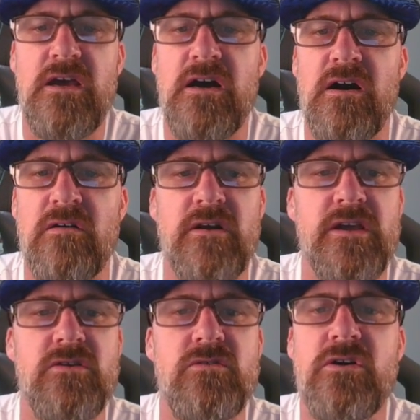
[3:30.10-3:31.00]
All right,
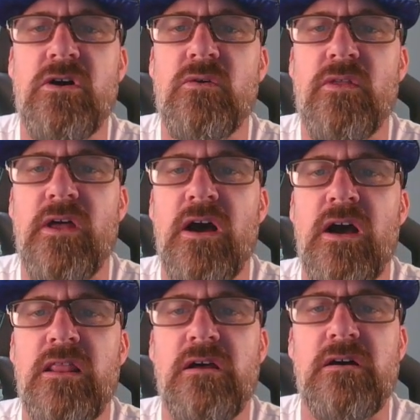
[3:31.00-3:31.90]
you know that
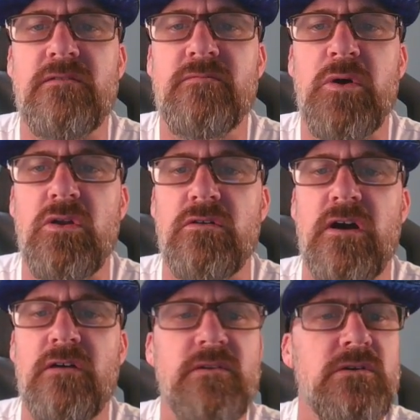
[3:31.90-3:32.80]
I love Polo
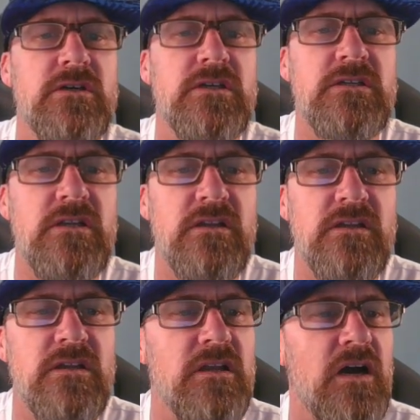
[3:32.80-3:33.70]
Ralph Lauren.
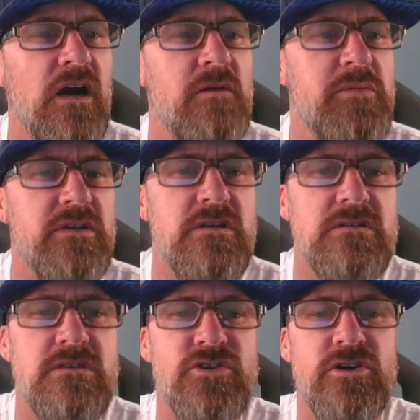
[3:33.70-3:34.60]
I picked
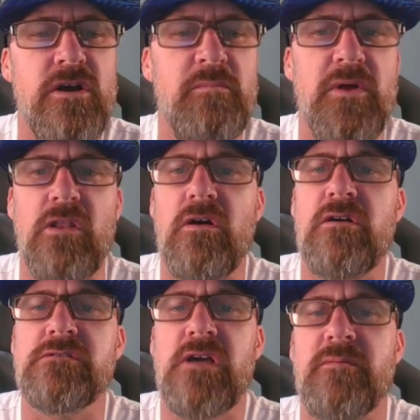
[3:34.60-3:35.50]
this shirt up a
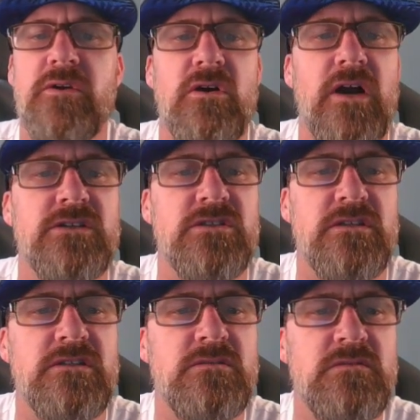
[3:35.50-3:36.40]
long time ago, actually.
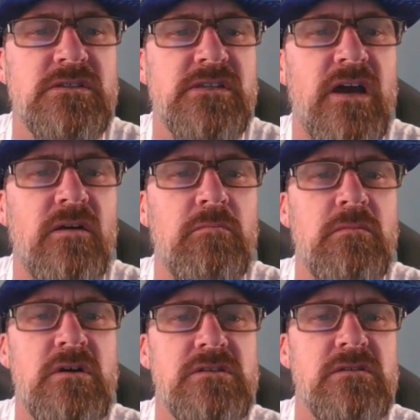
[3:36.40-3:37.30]
This one sat
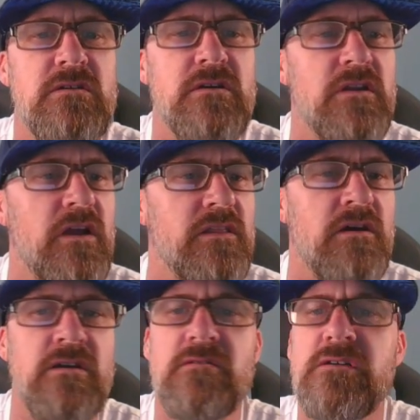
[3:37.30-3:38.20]
much longer than I
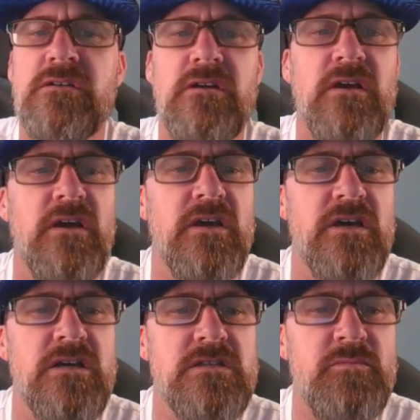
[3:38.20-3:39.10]
thought it would.
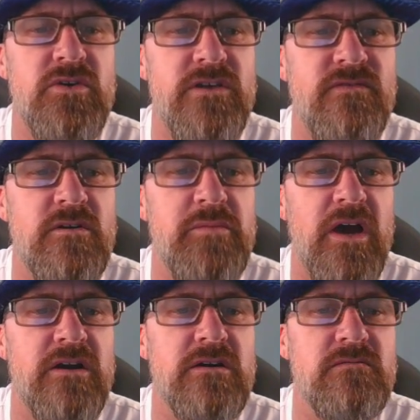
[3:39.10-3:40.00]
It's a pretty fun
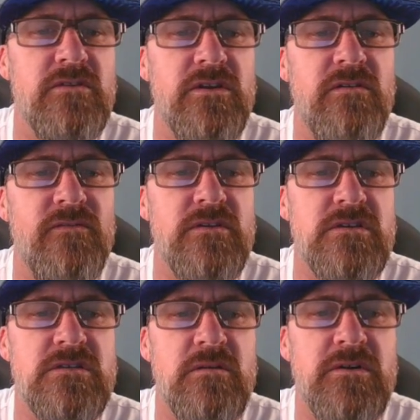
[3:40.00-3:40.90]
pattern, really great for the
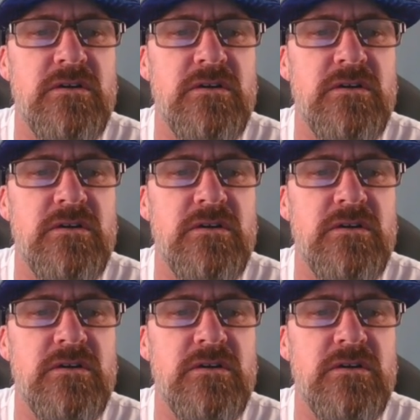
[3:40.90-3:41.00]
summer.